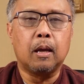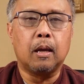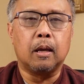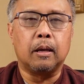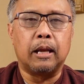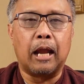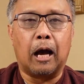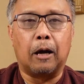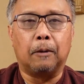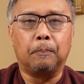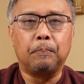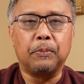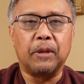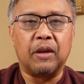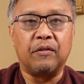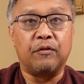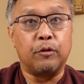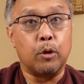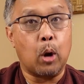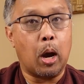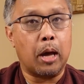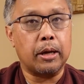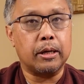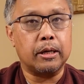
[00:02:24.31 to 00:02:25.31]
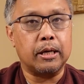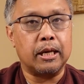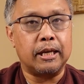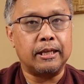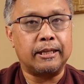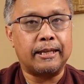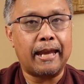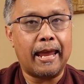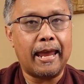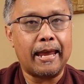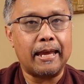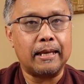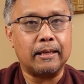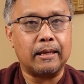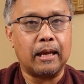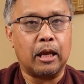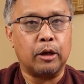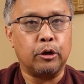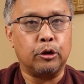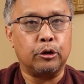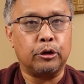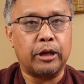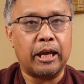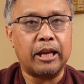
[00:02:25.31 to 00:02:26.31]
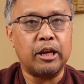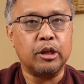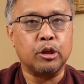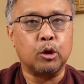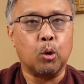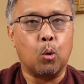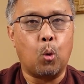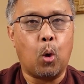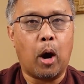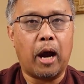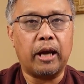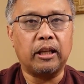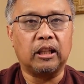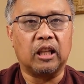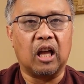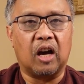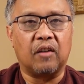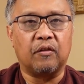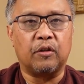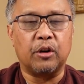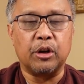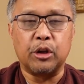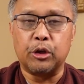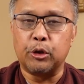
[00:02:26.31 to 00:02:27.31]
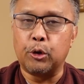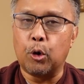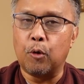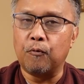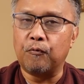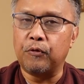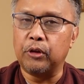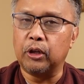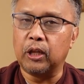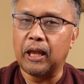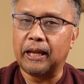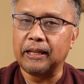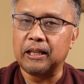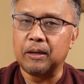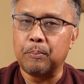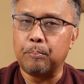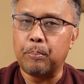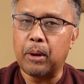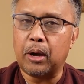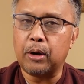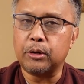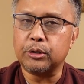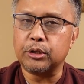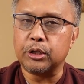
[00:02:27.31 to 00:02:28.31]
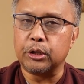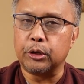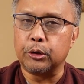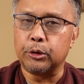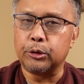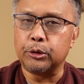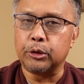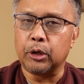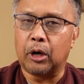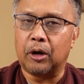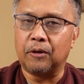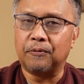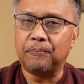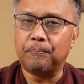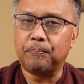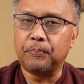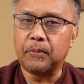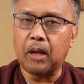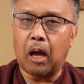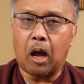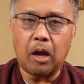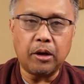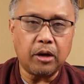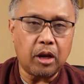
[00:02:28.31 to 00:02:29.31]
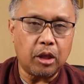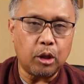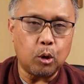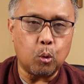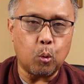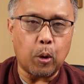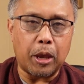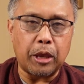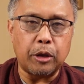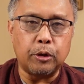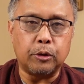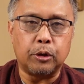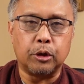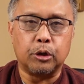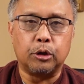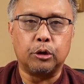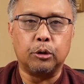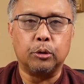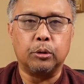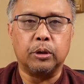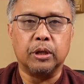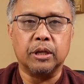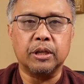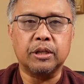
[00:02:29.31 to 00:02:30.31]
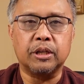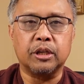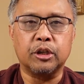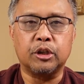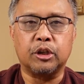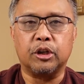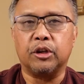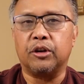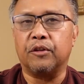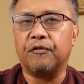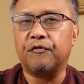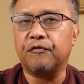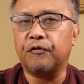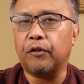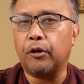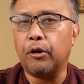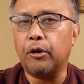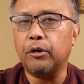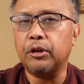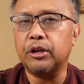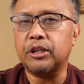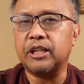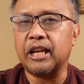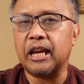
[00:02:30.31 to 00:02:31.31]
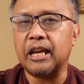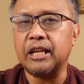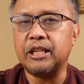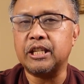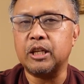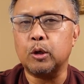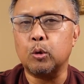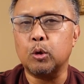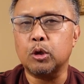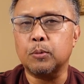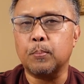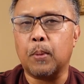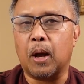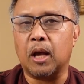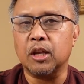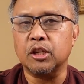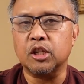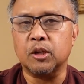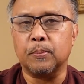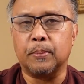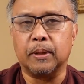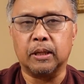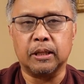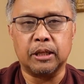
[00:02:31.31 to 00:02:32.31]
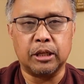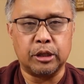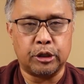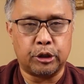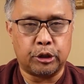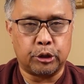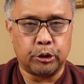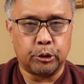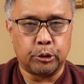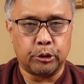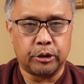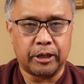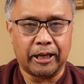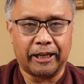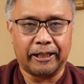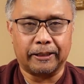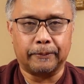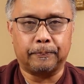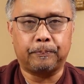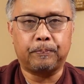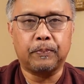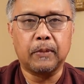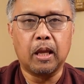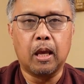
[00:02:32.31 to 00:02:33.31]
Now, if you're out on a date and your date is a wine lover, you don't feel like embarrassing yourself, another way you can do this is to defer the tasting responsibilities to your date.